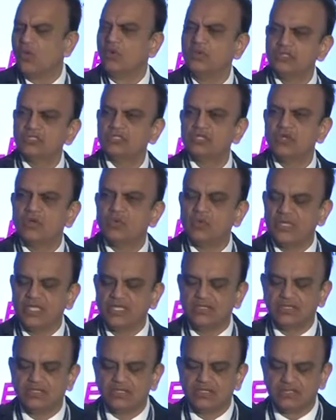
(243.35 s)
Also,
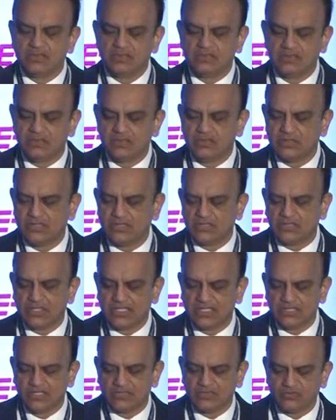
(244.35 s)
in the
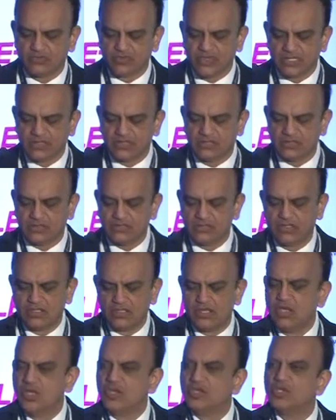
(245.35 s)
quick look,
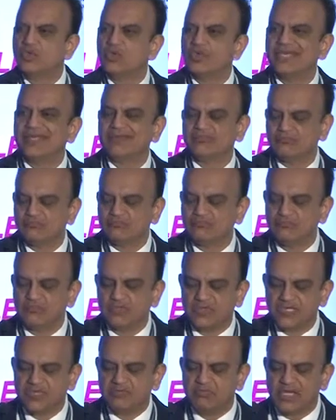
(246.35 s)
you can
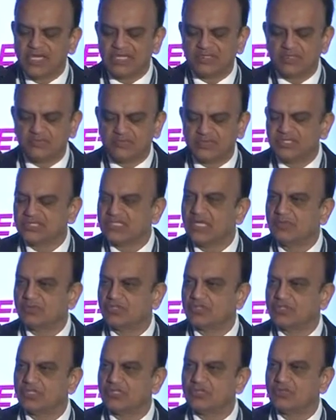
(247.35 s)
rebut the
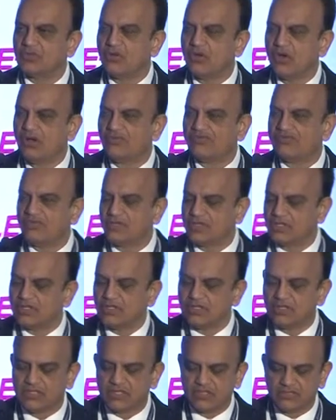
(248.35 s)
presumption of
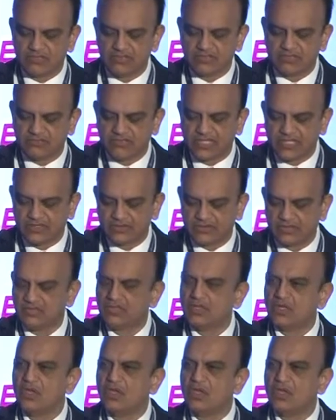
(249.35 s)
a restraint.